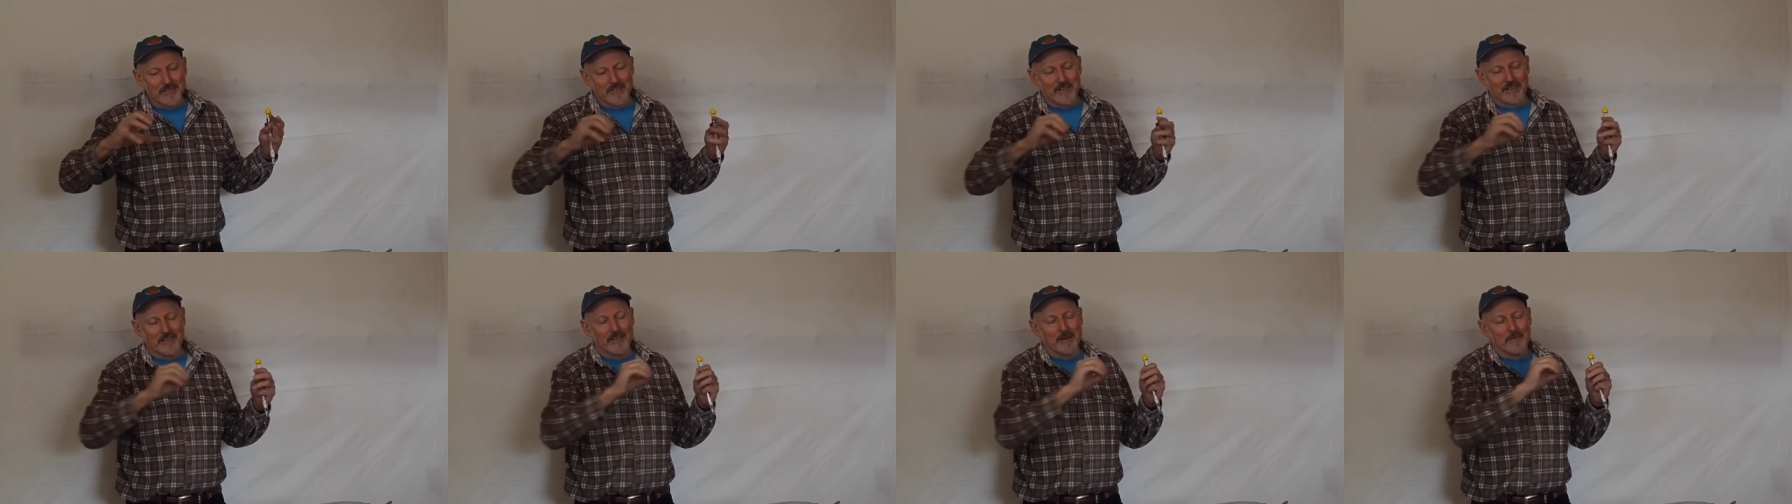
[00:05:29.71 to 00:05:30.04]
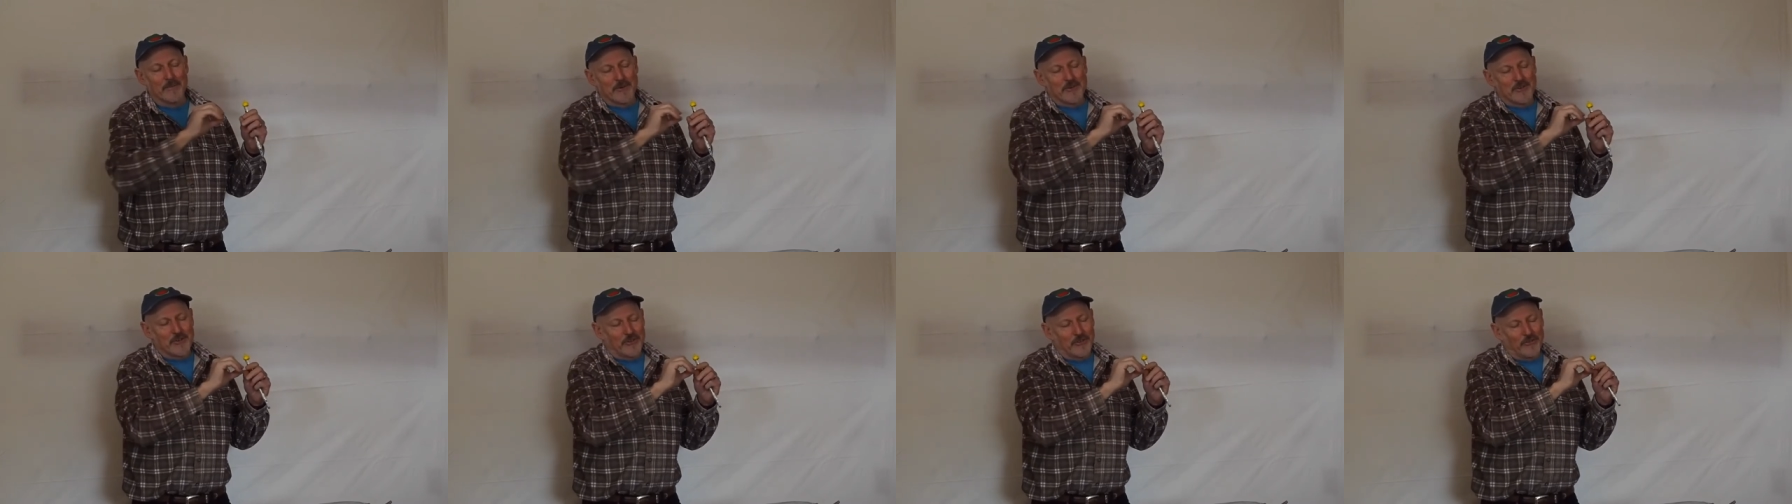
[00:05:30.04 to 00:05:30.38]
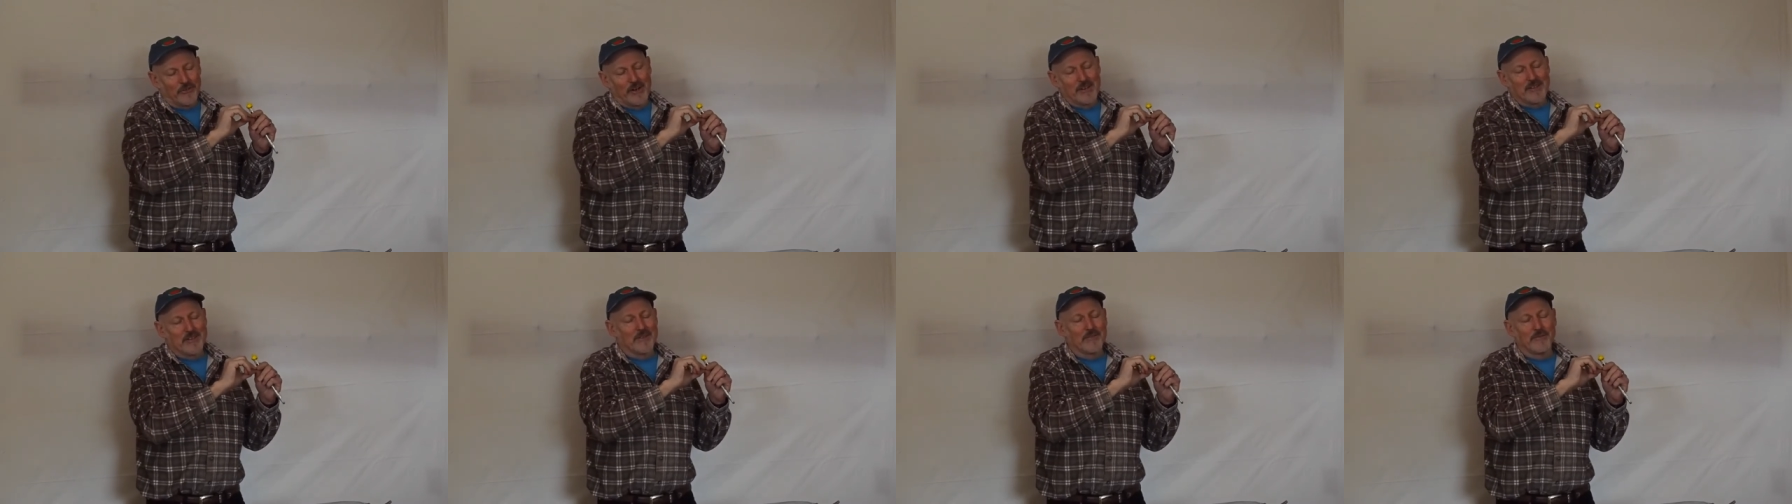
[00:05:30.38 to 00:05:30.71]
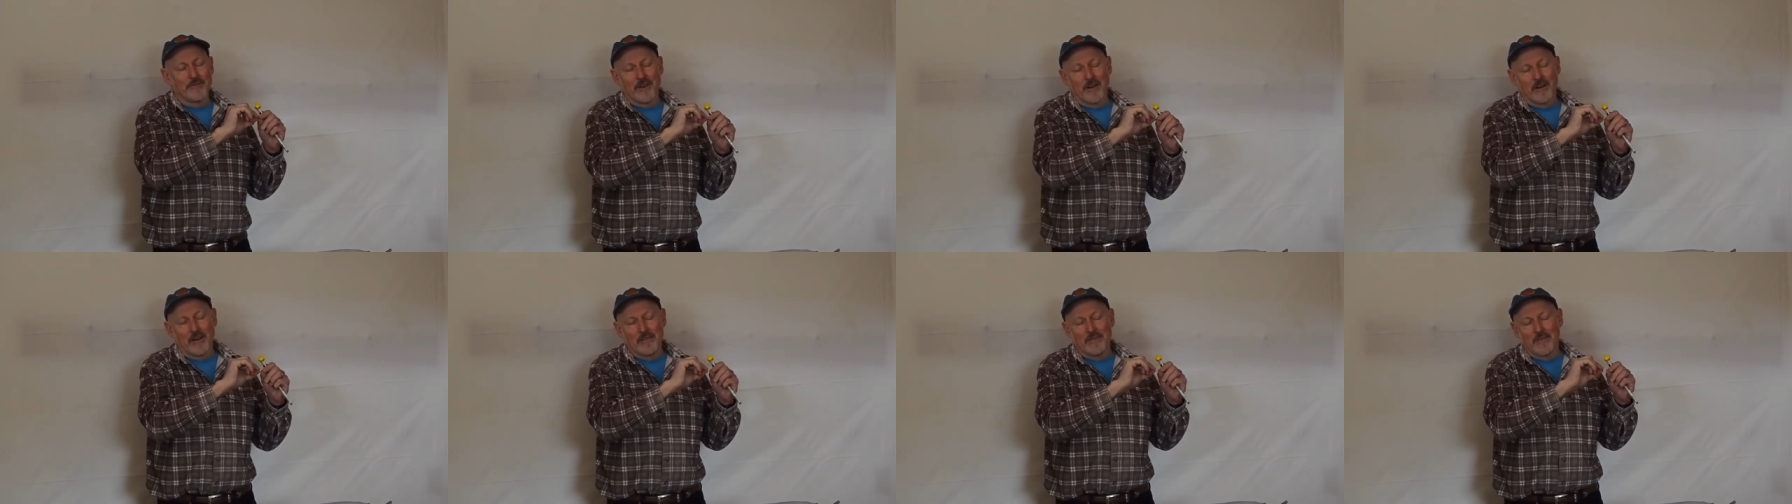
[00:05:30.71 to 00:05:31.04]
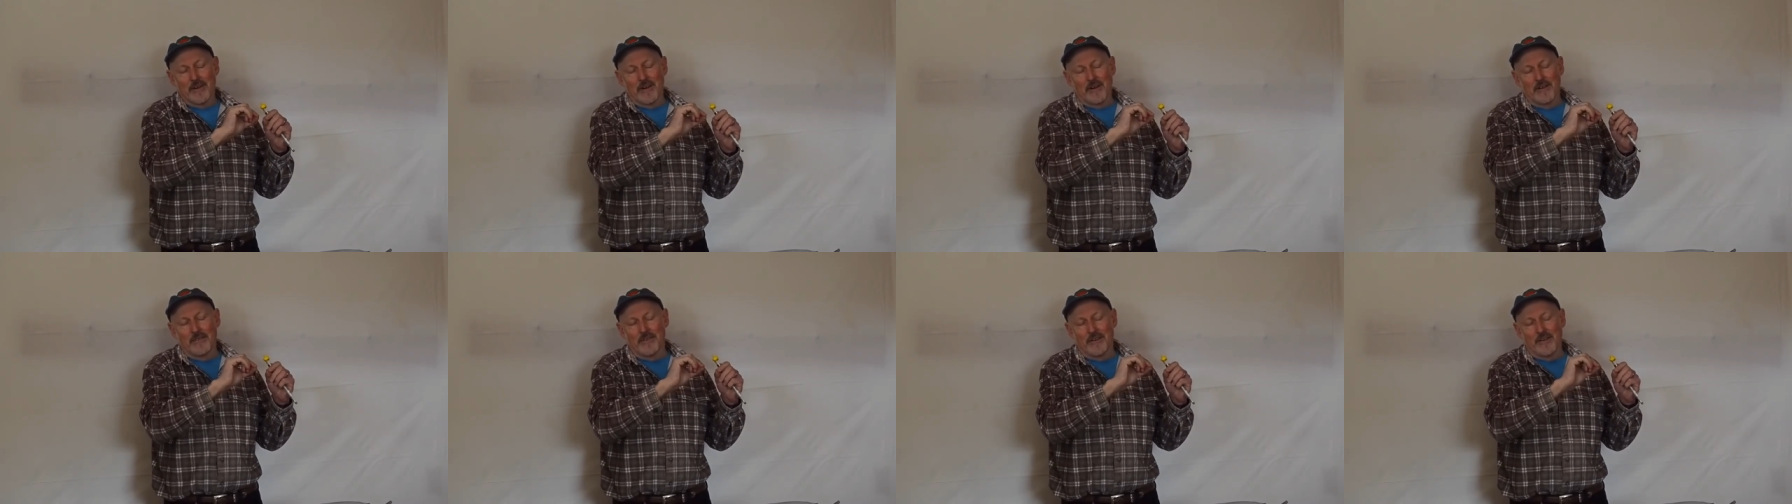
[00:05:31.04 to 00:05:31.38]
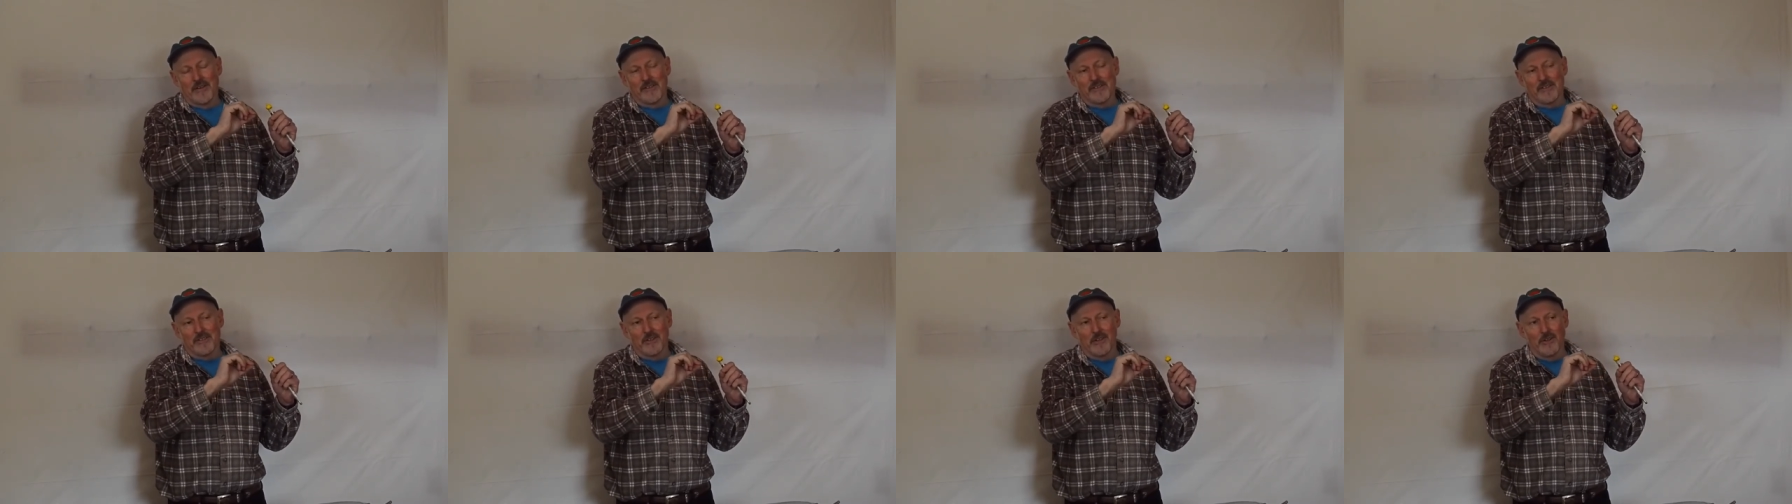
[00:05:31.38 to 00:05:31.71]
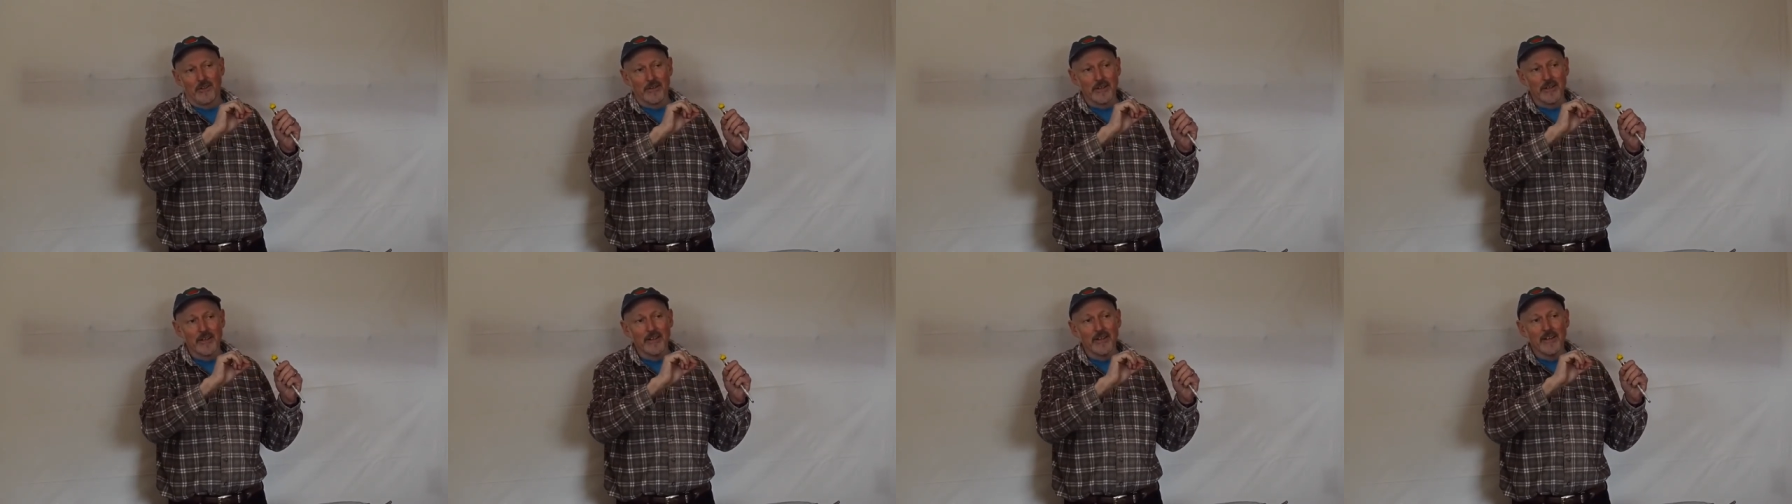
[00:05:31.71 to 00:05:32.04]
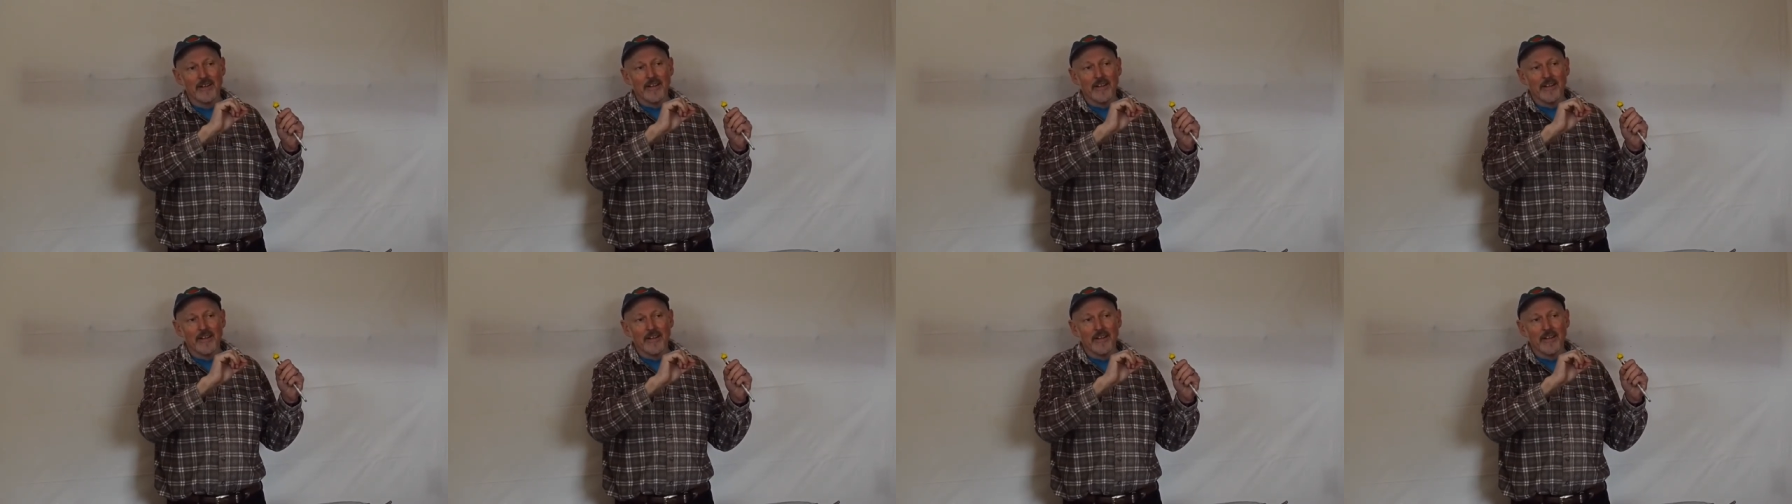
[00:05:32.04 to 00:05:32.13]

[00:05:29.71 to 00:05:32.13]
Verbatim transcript: the temperature is rising very, very, very slowly.